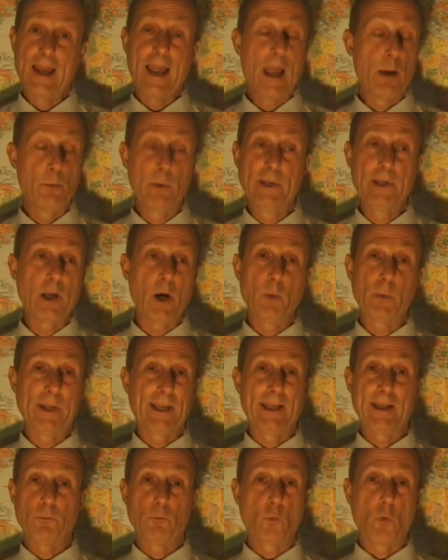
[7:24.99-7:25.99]
And we know we
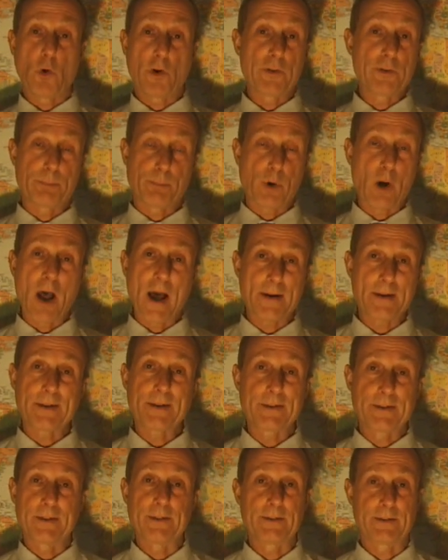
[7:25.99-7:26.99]
get worse
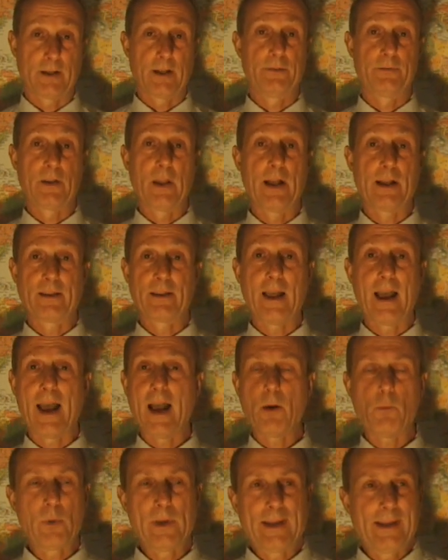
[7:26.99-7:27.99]
products and stuff like
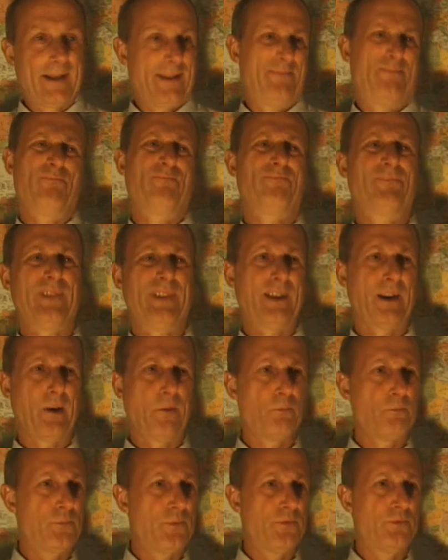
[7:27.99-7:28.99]
that. We get, you know,
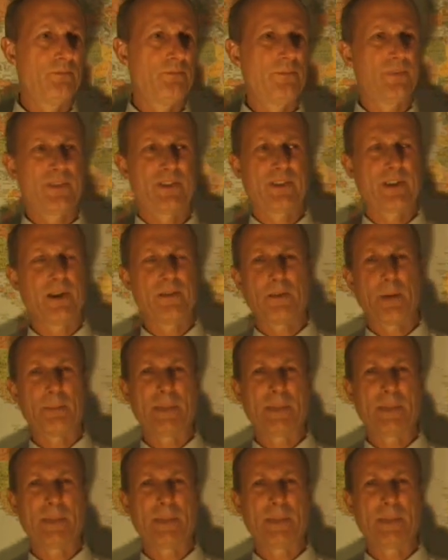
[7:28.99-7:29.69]
stuff.